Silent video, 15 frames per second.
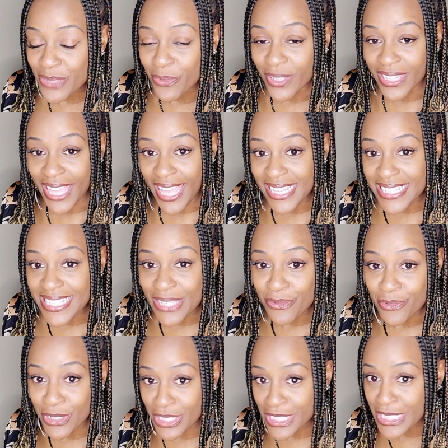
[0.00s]
with Exit
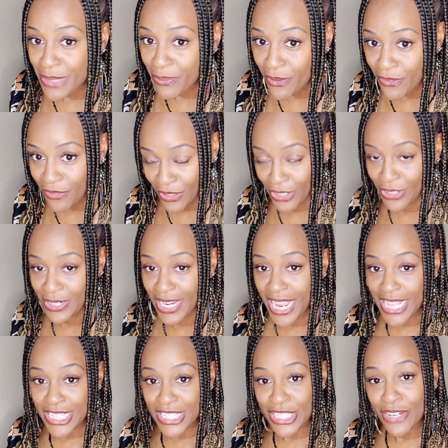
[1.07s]
Realty Preferred,
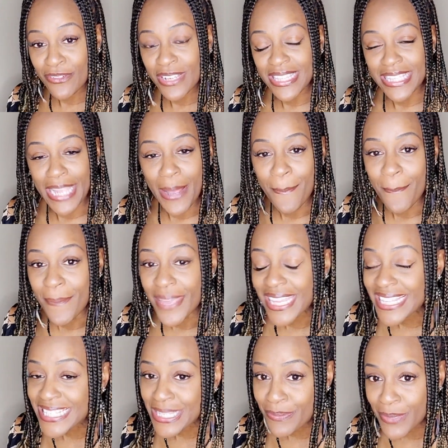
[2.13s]
serving the
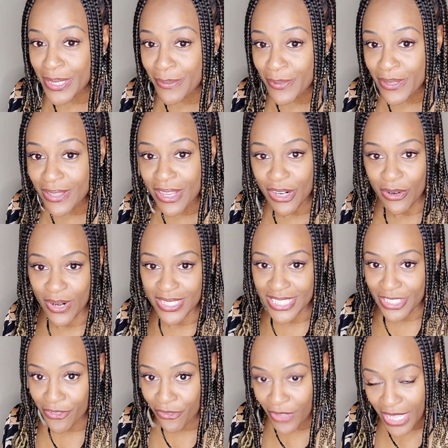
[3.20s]
amazing people across the
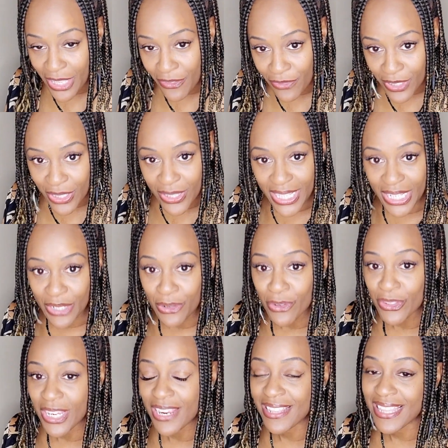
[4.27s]
Fayetteville and North
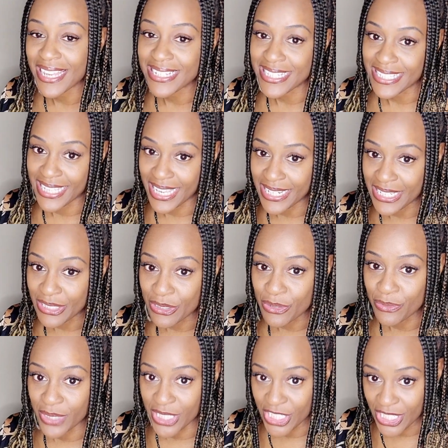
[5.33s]
Carolina Sandhills
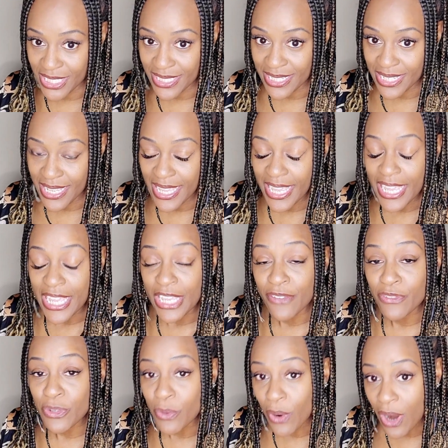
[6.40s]
region. If
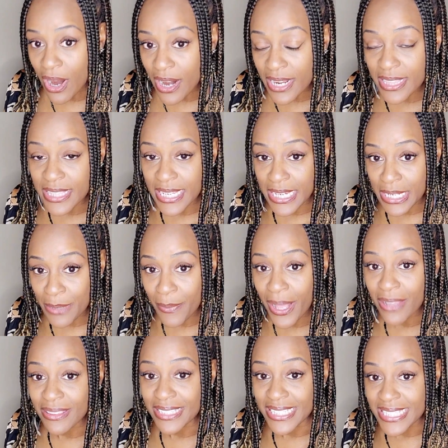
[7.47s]
you are thinking about
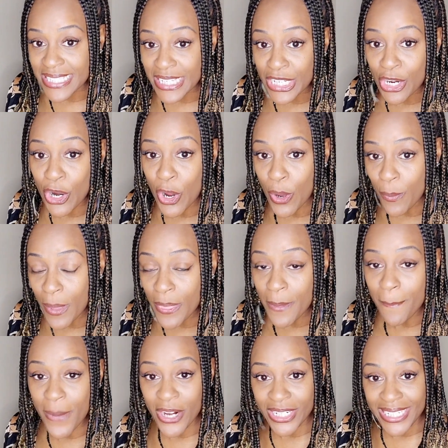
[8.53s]
listing your home on the
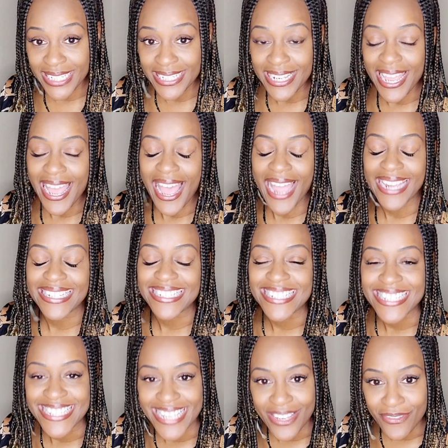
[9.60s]
market, I can
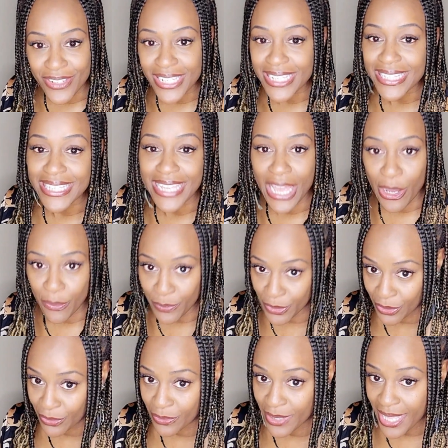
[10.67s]
definitely help
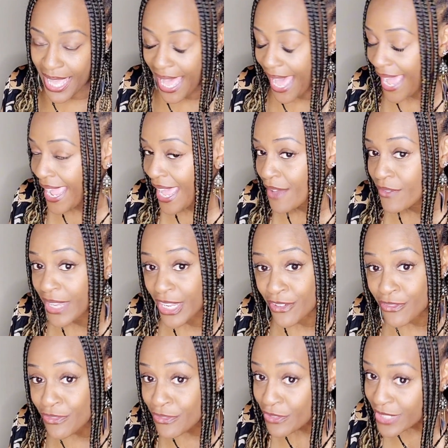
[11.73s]
you. I have a
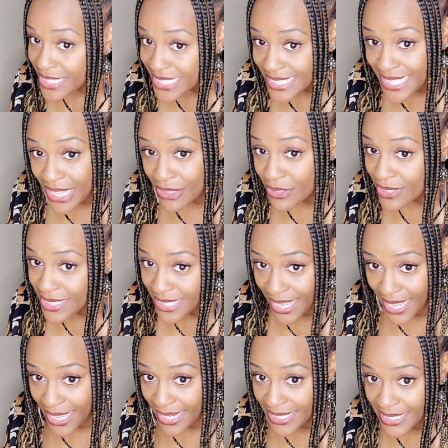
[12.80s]
free seller's
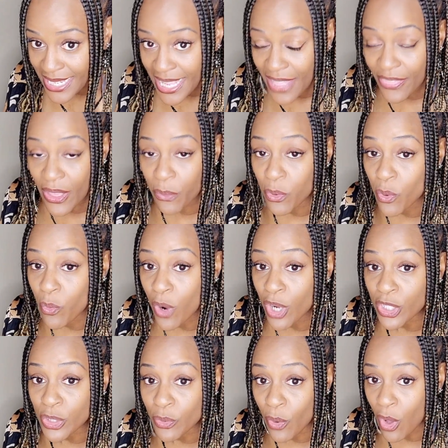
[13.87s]
guide that will walk
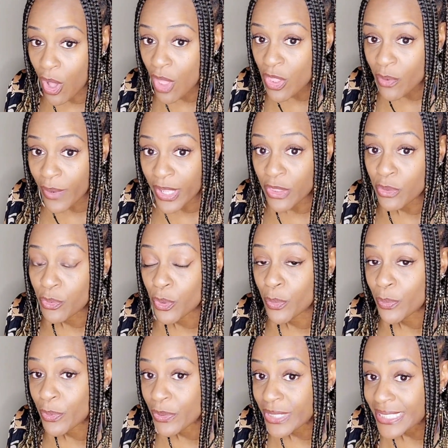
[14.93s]
you all the way through
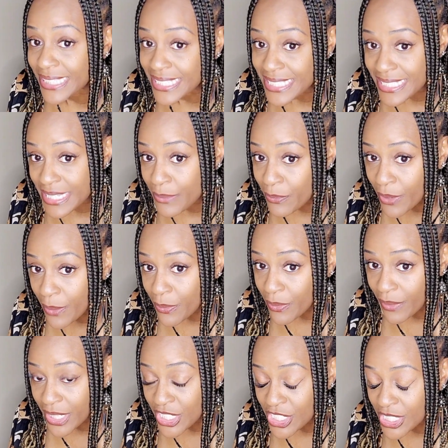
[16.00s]
pre-listing
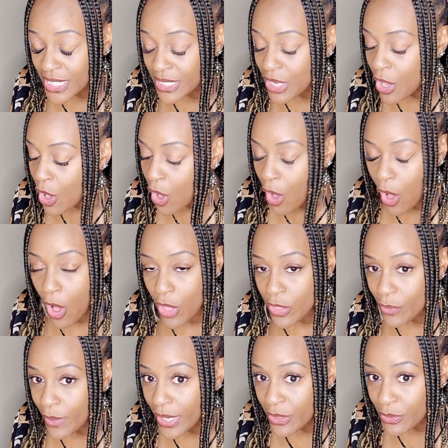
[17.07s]
preparation, all the
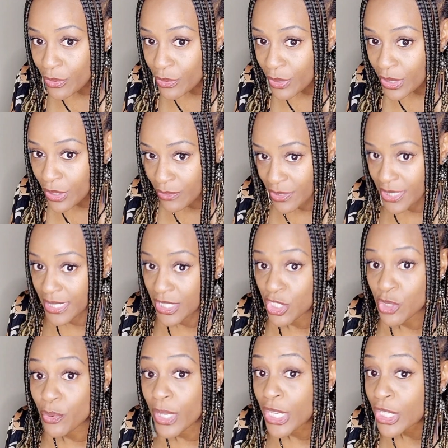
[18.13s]
way through closing, to
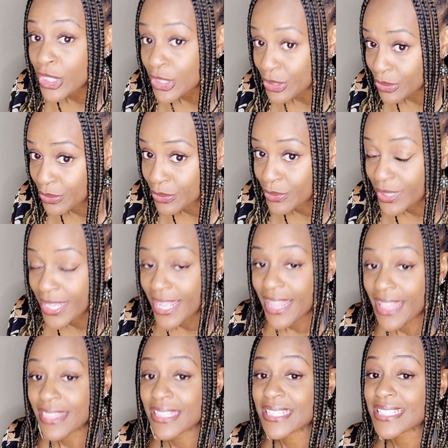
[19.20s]
include
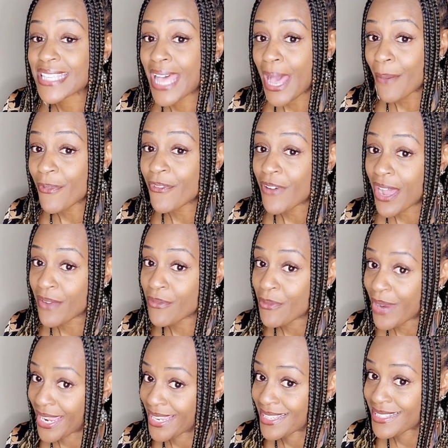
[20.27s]
the top 5
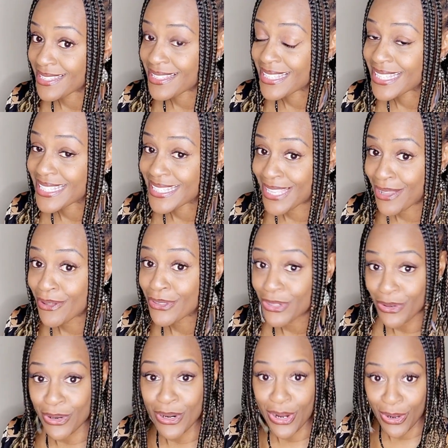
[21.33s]
ways to sell your
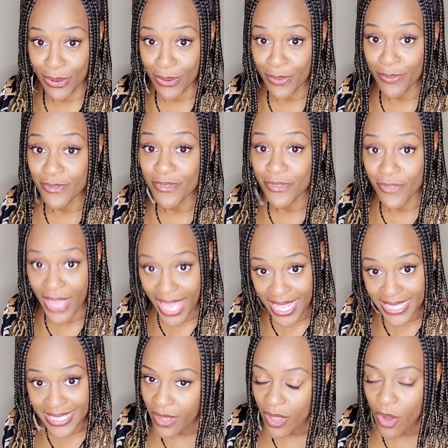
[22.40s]
home
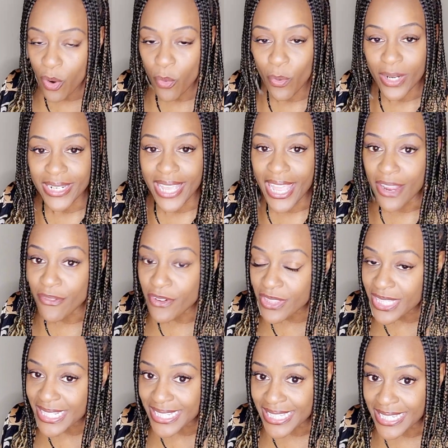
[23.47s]
fast. Whatever the
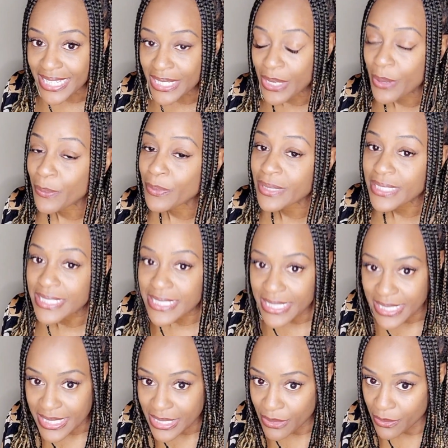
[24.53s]
need, please
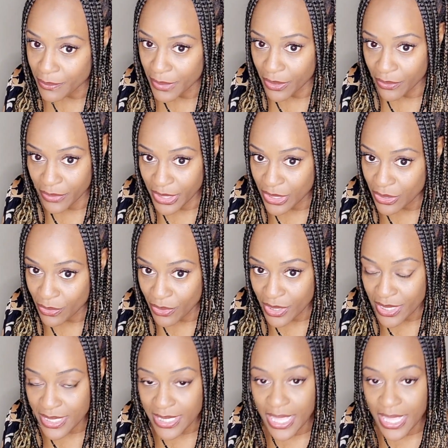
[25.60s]
consider me a resource.